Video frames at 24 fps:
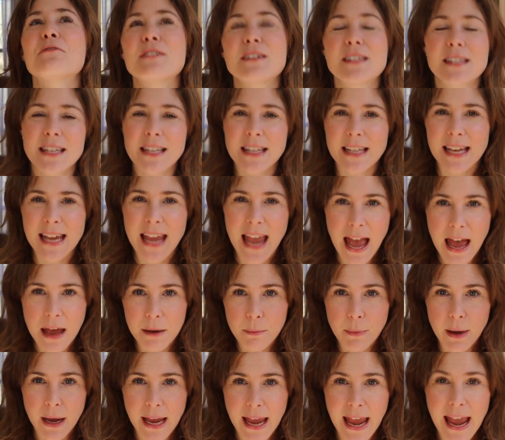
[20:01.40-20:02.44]
recently had
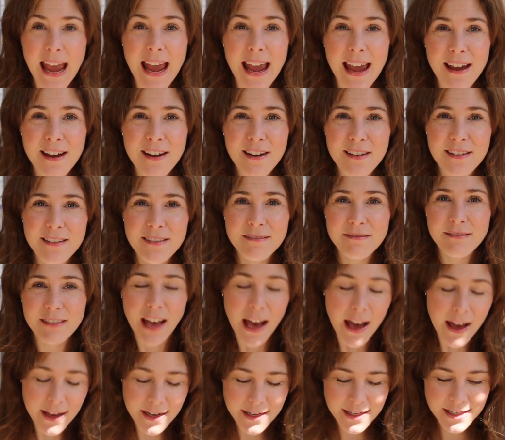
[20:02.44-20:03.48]
my hair
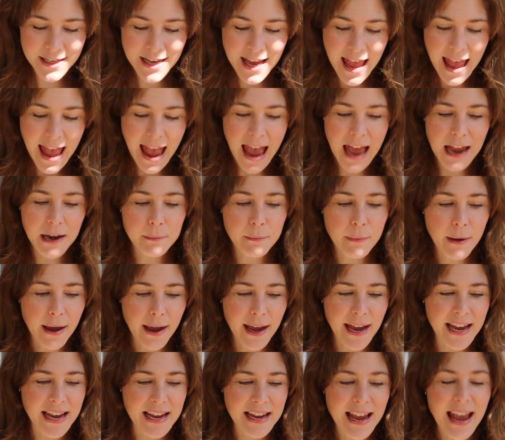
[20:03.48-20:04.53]
cut and
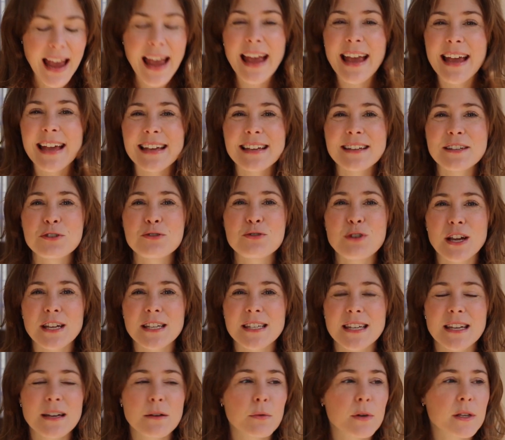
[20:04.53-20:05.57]
my
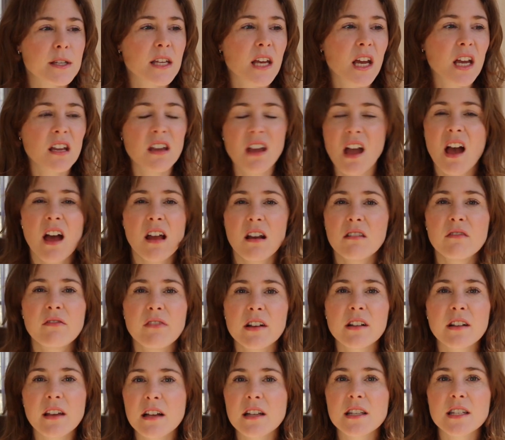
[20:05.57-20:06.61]
hairdresser was like, yeah, I don't
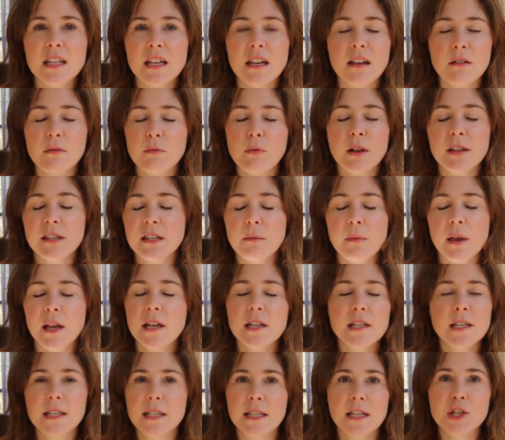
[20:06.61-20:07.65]
feel guilty. Once I make
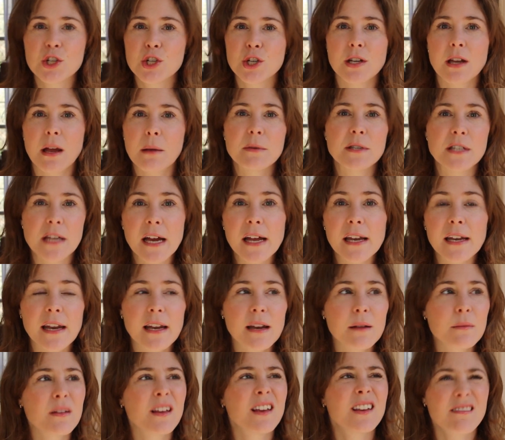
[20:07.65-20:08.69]
a decision, I'm done. And
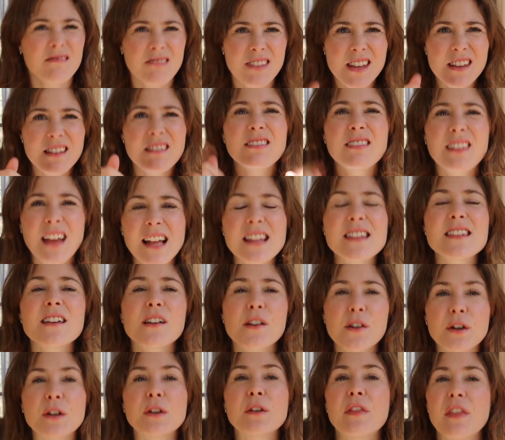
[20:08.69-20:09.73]
I'm like, that's a
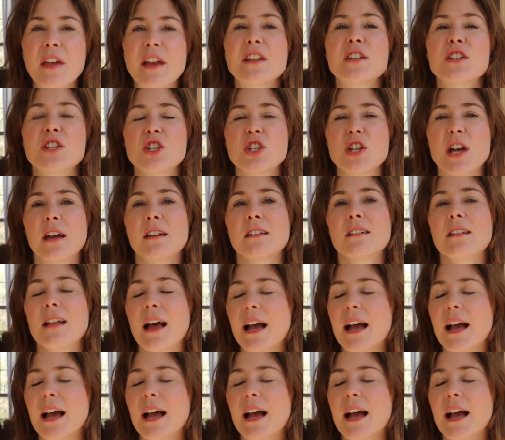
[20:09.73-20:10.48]
good thing to channel.